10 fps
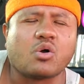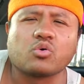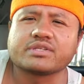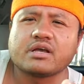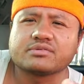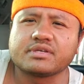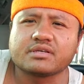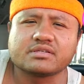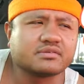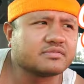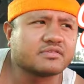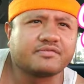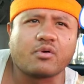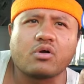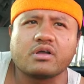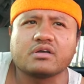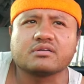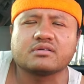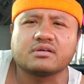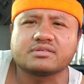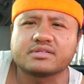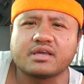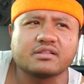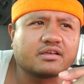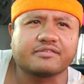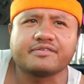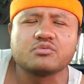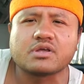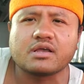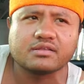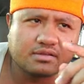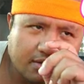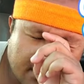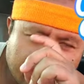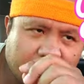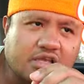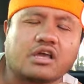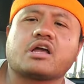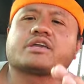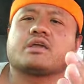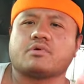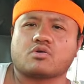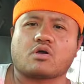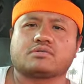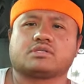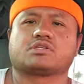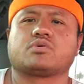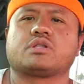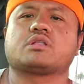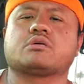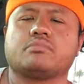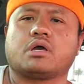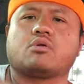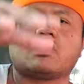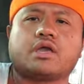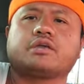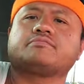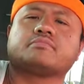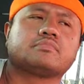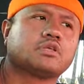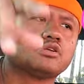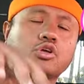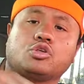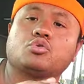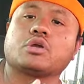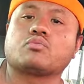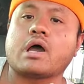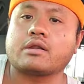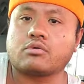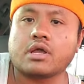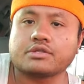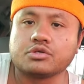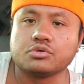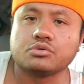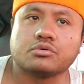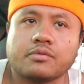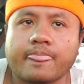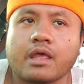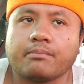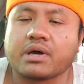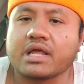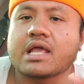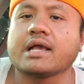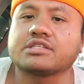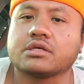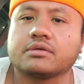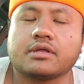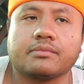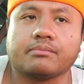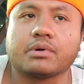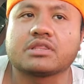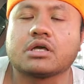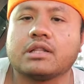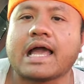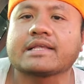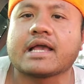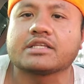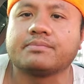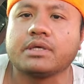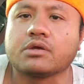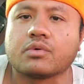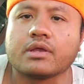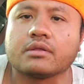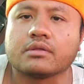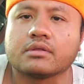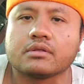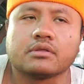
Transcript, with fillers: Hotel Six for a, a stay like a few nights, and I came across this street in the middle lane. You can ride on that too, but it has to, but the light has to be green